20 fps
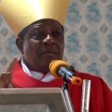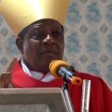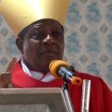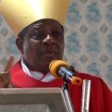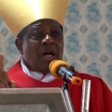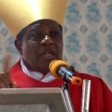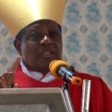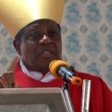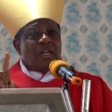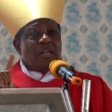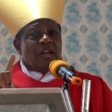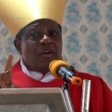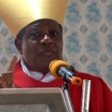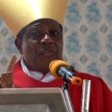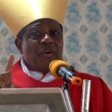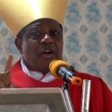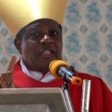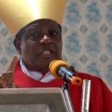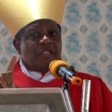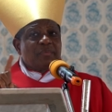not all
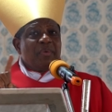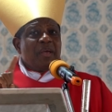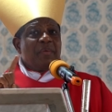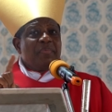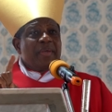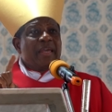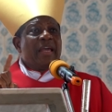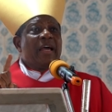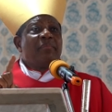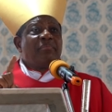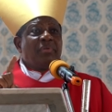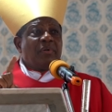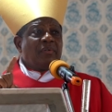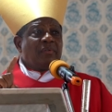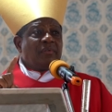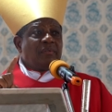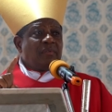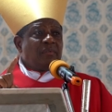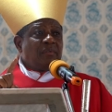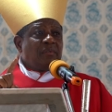of us may be able
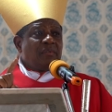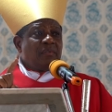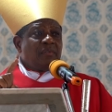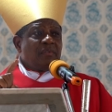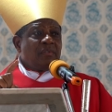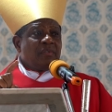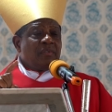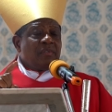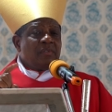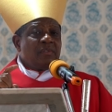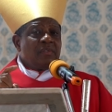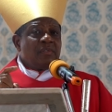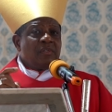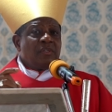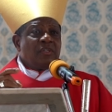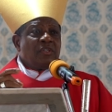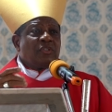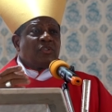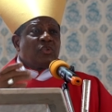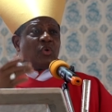
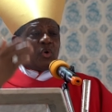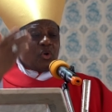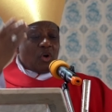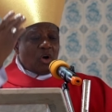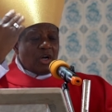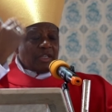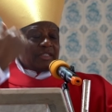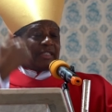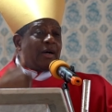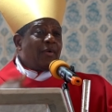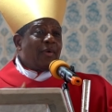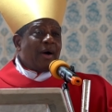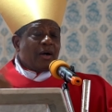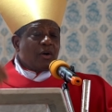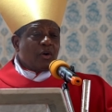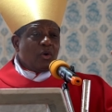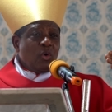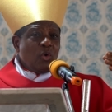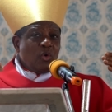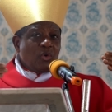to cut
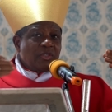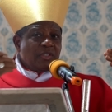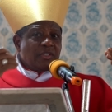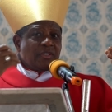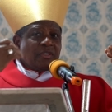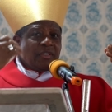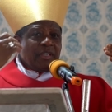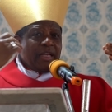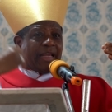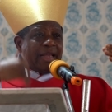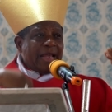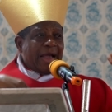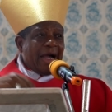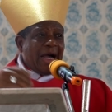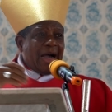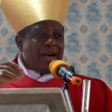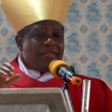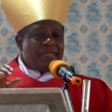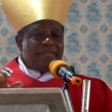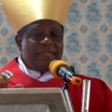our cloak in
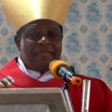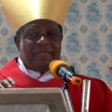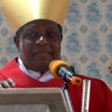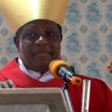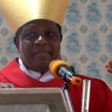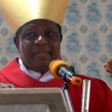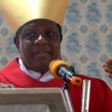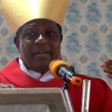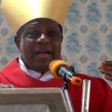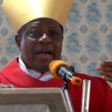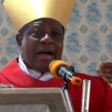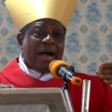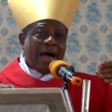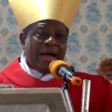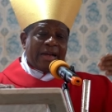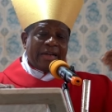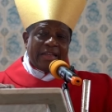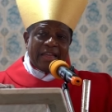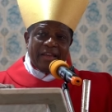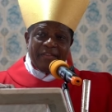half
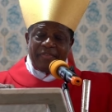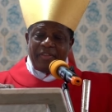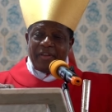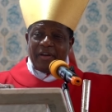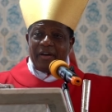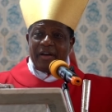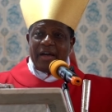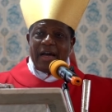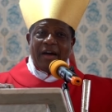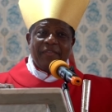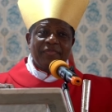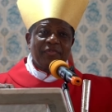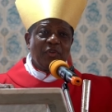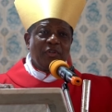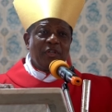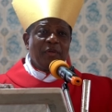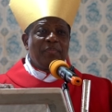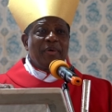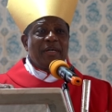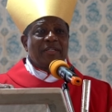and give the half
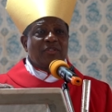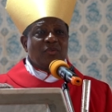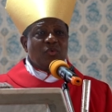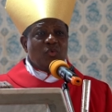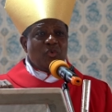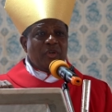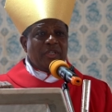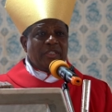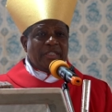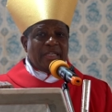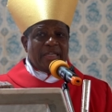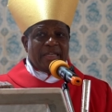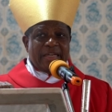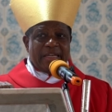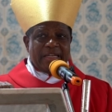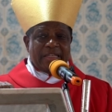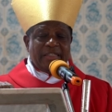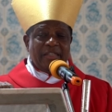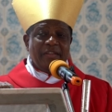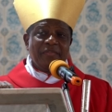to the person who is in
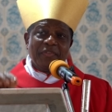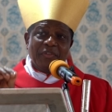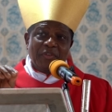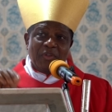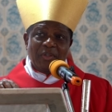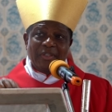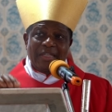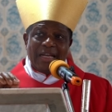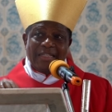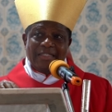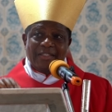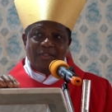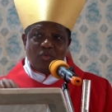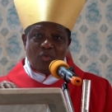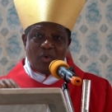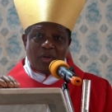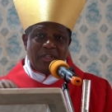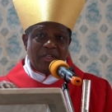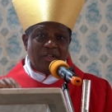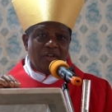need, even though that's
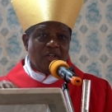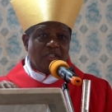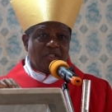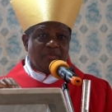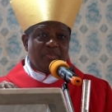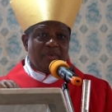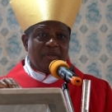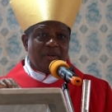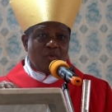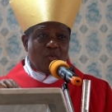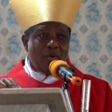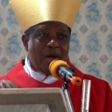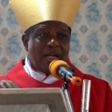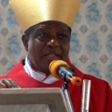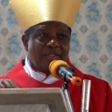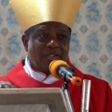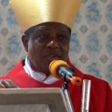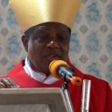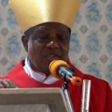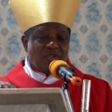what the gospel
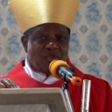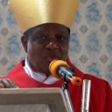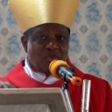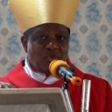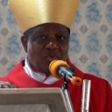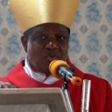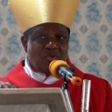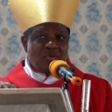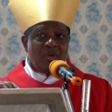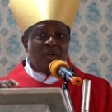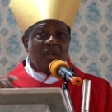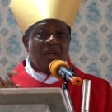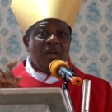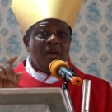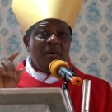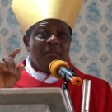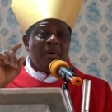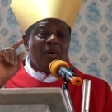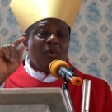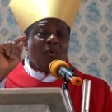requires us to do.
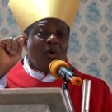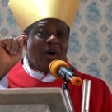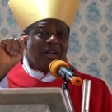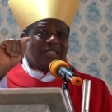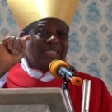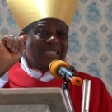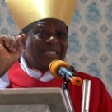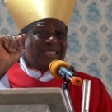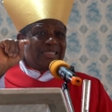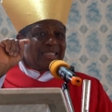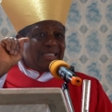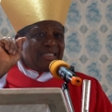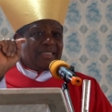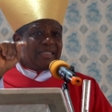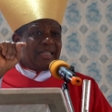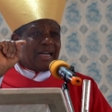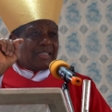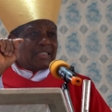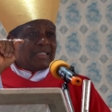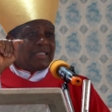But what he
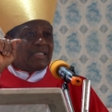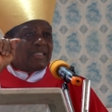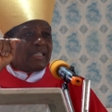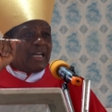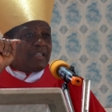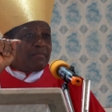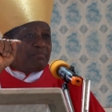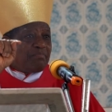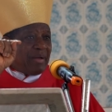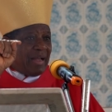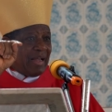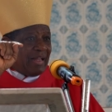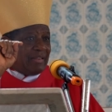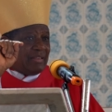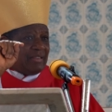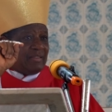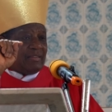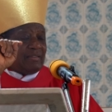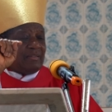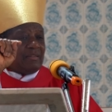did at his
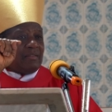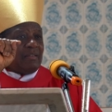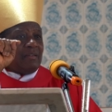deathbed